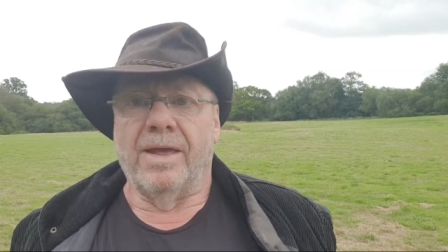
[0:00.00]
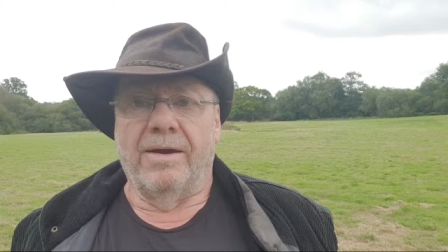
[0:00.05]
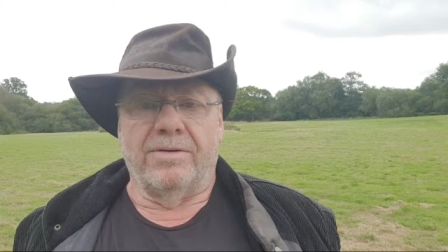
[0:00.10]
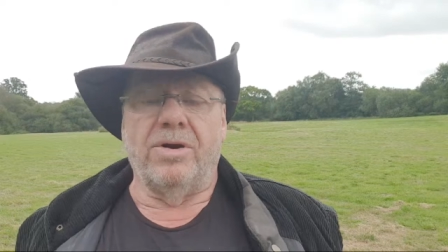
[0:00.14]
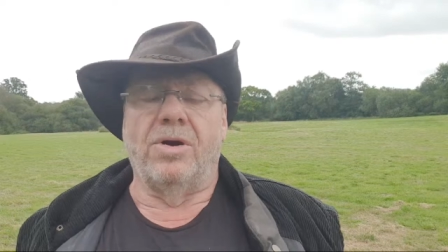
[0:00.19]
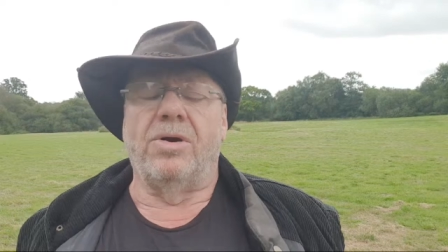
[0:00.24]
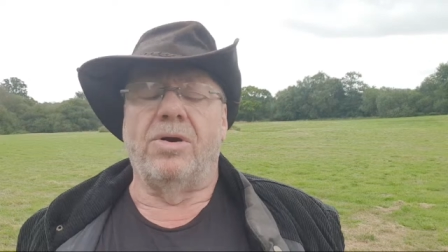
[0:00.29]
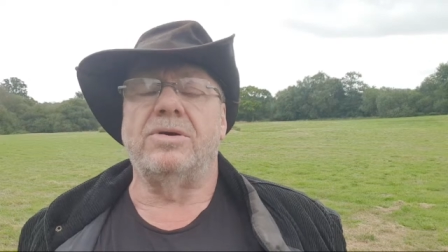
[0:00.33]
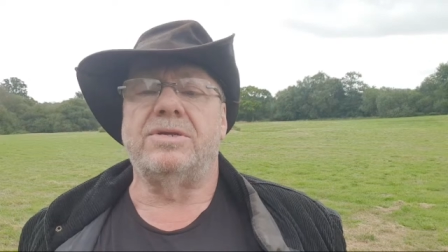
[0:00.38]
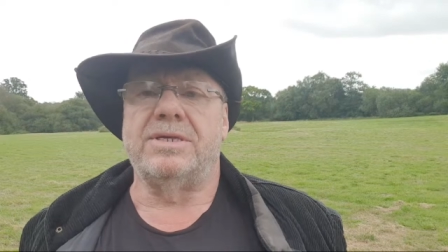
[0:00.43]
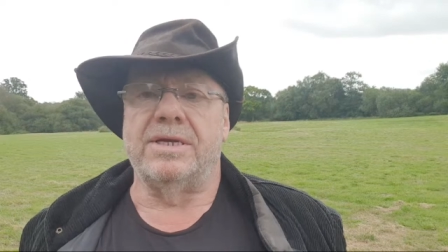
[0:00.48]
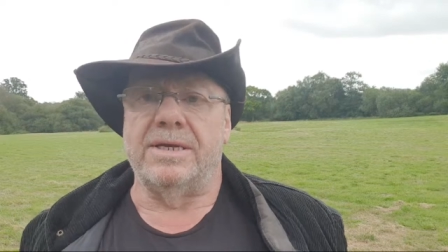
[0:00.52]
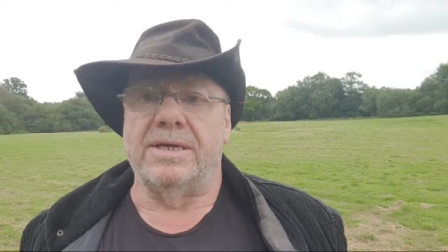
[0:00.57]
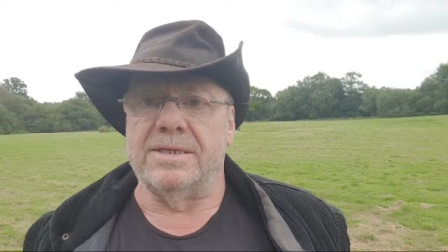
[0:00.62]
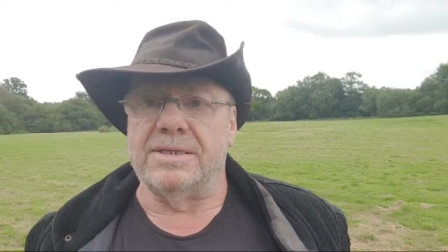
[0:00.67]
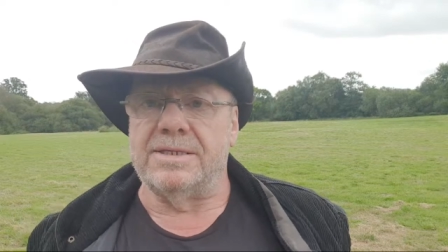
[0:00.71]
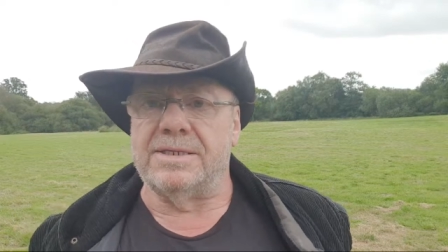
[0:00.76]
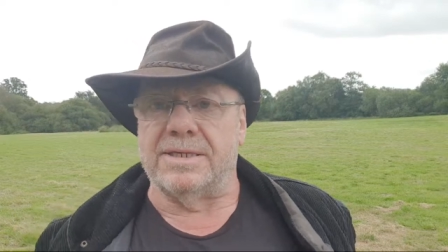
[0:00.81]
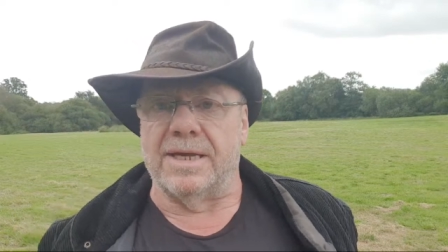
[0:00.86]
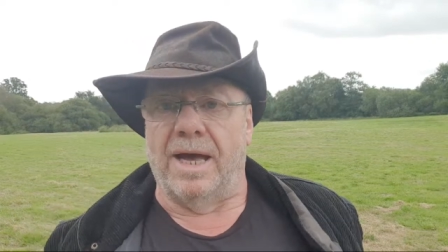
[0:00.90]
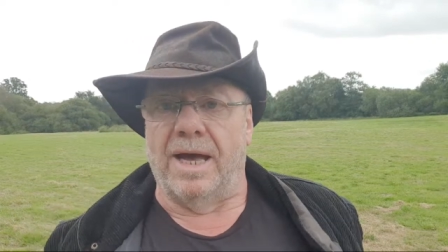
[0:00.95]
of course,
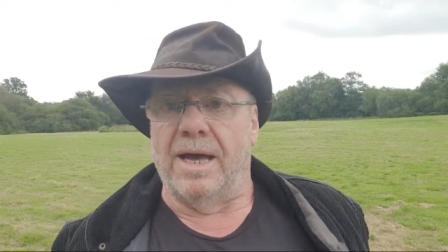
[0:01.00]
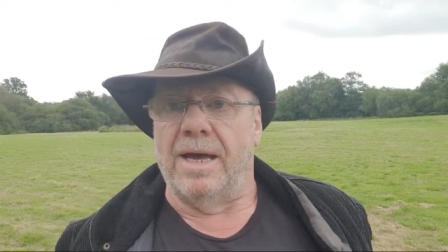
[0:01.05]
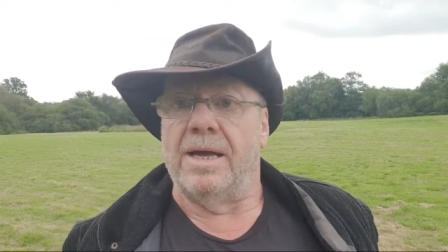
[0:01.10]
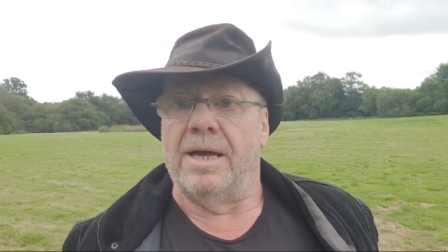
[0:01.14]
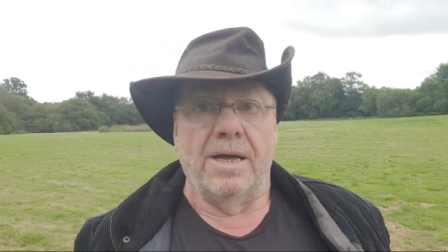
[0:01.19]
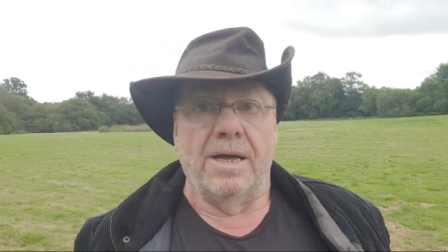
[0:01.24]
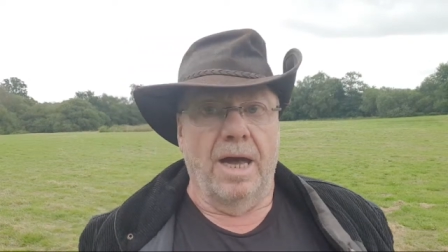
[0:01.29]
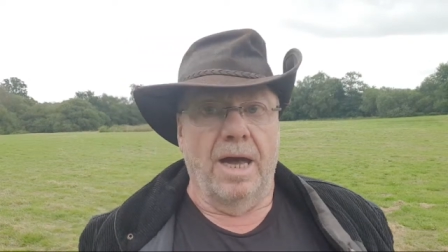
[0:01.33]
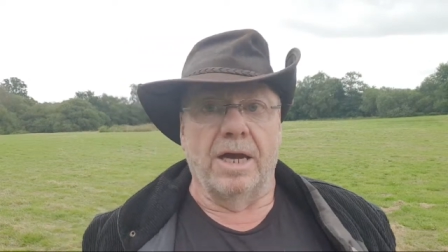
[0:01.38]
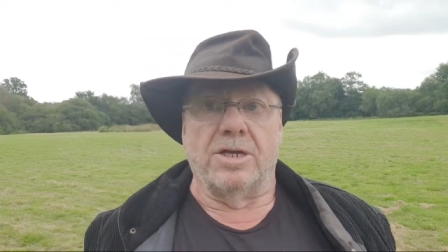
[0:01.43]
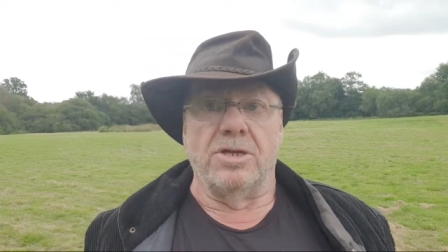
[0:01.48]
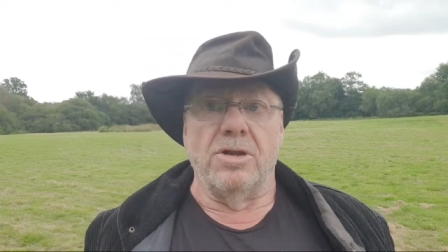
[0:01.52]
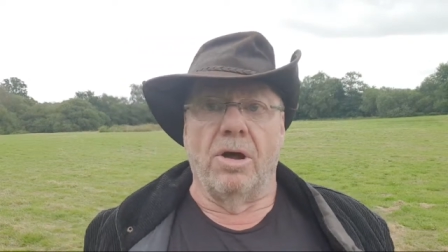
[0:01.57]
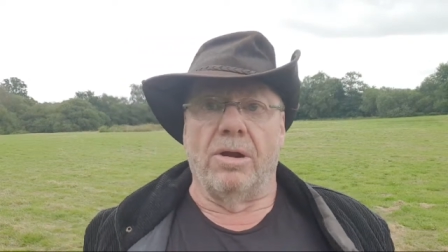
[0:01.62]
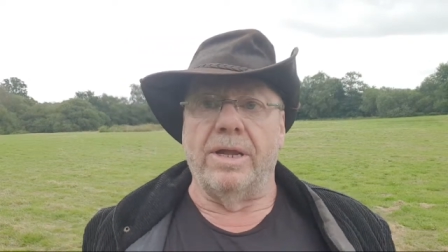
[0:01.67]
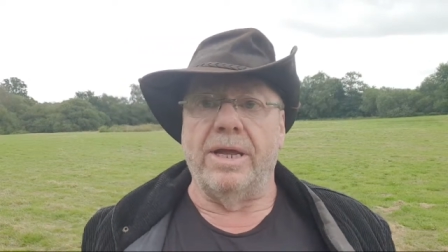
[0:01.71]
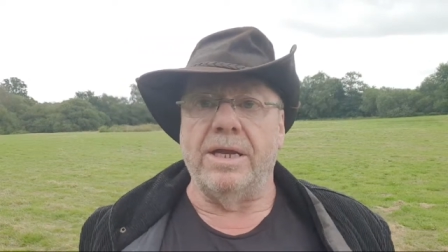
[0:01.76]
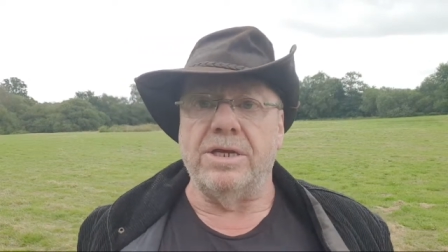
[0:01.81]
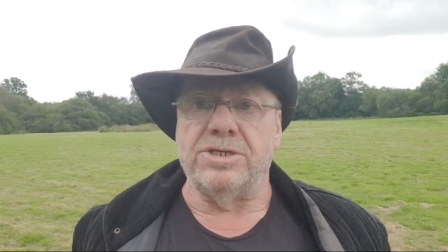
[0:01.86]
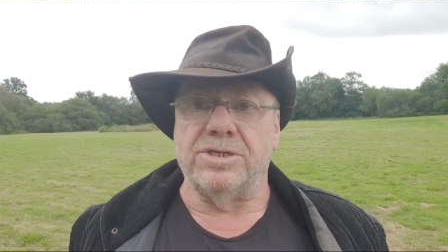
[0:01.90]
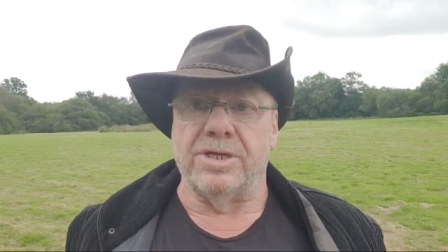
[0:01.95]
is
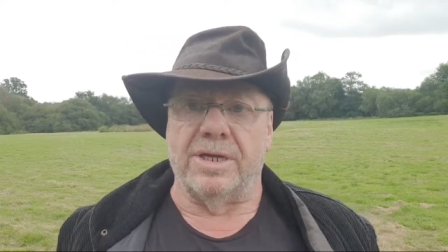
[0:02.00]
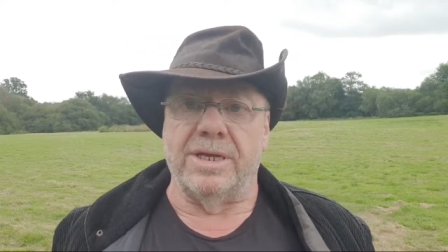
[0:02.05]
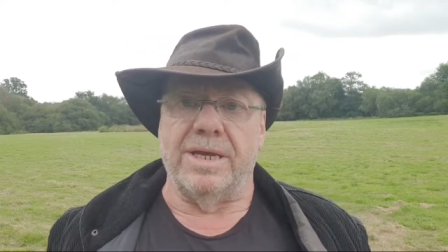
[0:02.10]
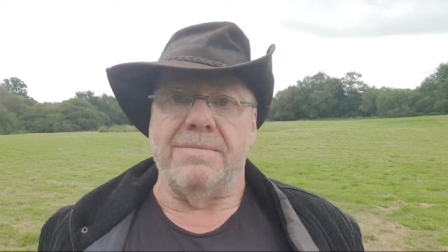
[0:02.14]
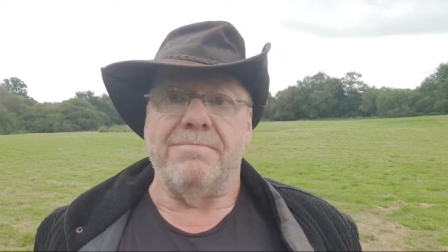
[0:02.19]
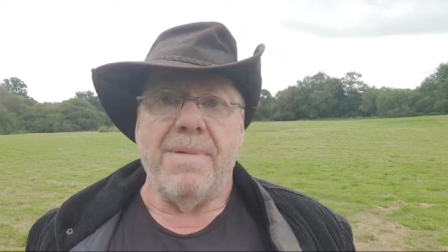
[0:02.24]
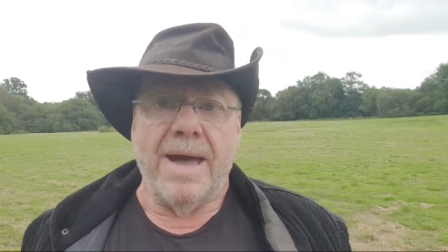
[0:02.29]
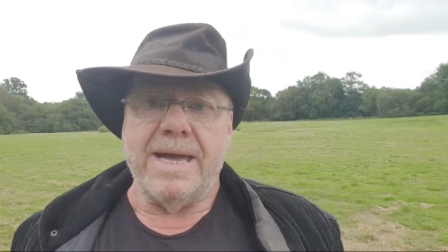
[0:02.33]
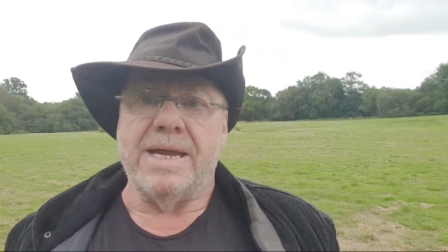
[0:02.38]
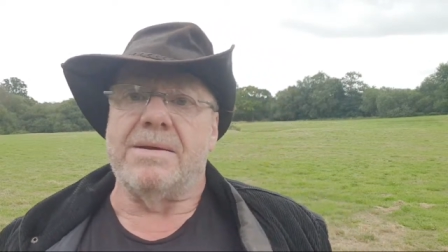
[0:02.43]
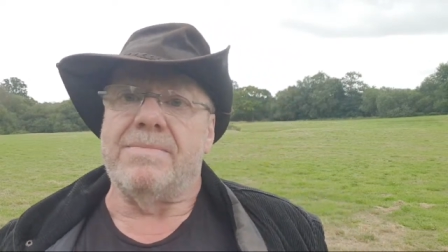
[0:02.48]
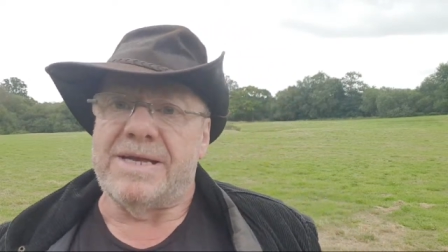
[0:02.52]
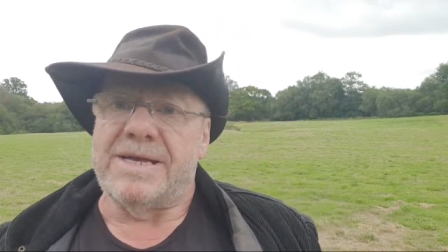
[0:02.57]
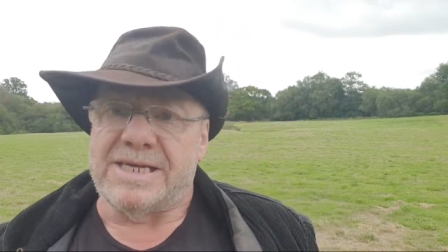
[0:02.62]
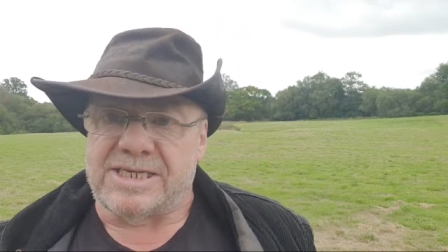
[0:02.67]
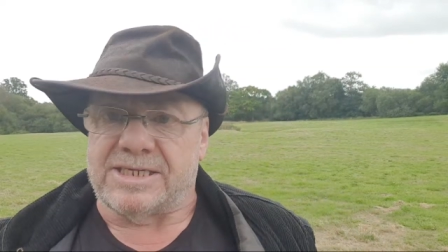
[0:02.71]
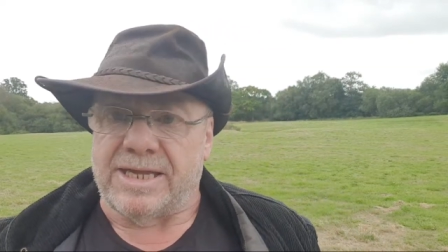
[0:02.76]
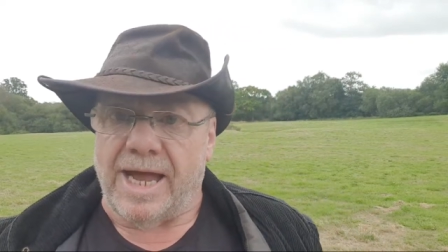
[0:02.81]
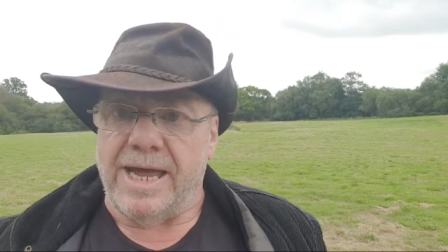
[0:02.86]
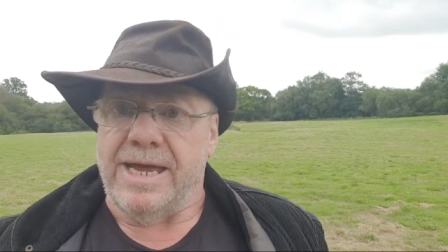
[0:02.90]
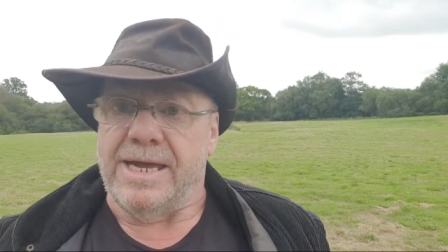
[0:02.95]
acknowledge that it made a
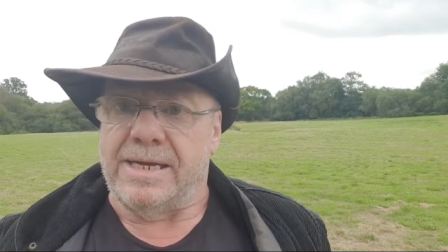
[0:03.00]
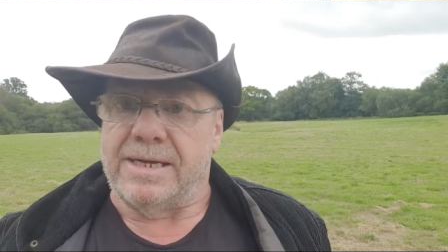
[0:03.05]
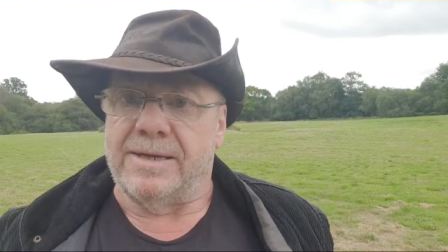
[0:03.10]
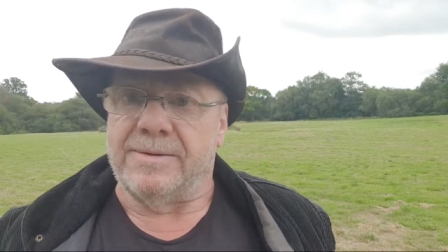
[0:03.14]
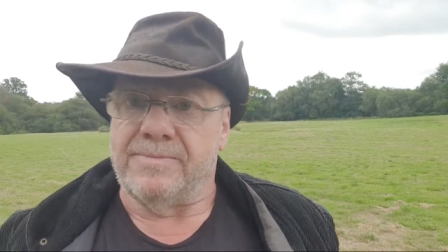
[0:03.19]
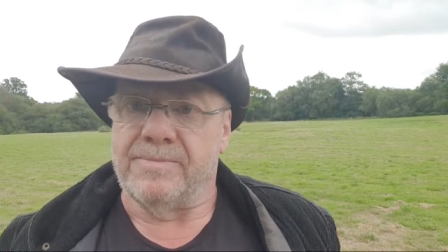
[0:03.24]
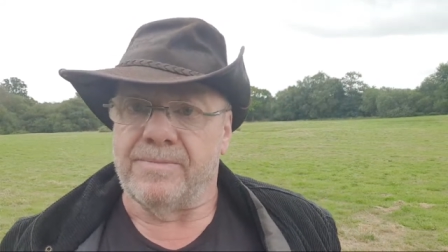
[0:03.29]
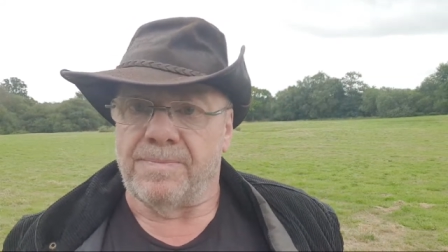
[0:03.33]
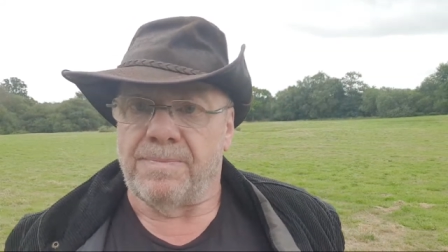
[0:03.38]
mistake.